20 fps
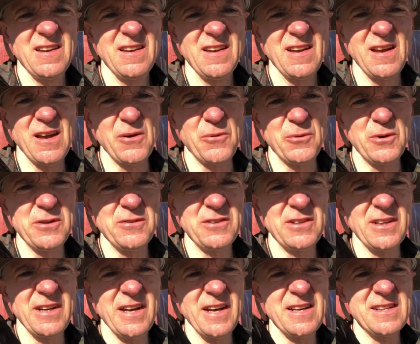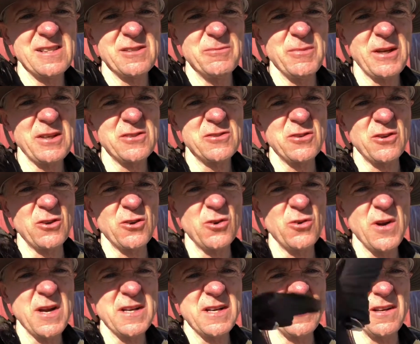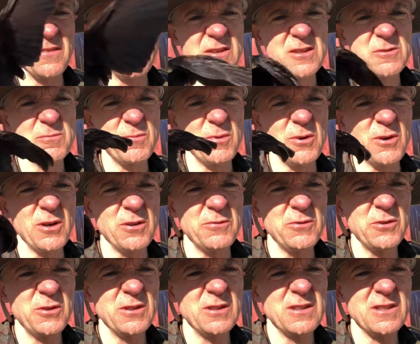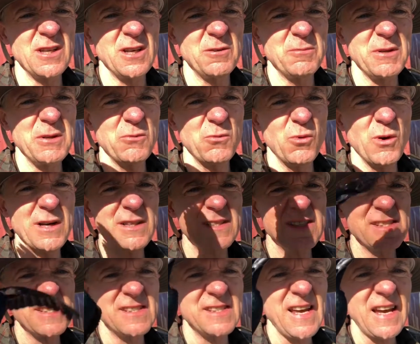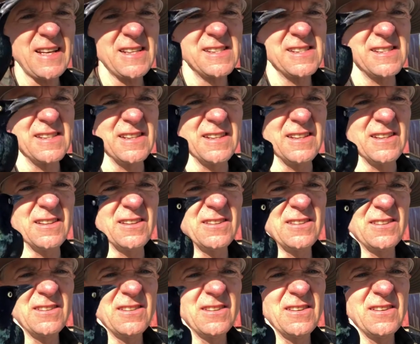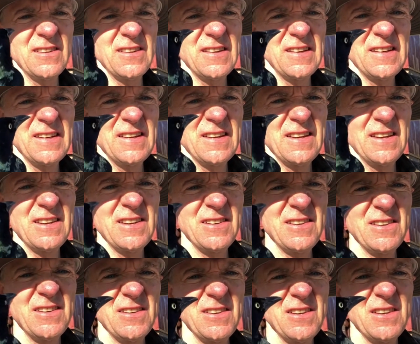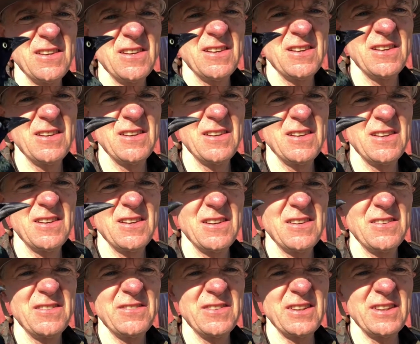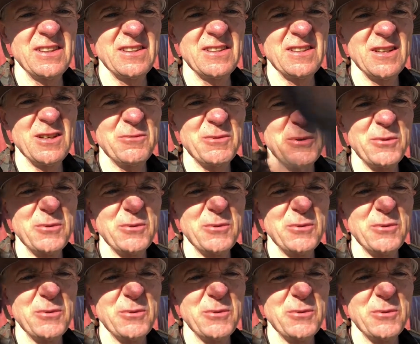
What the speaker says: This is another common bird in our neighborhoods. This is the common grackle. It's another kind of blackbird related to the red-winged blackbird.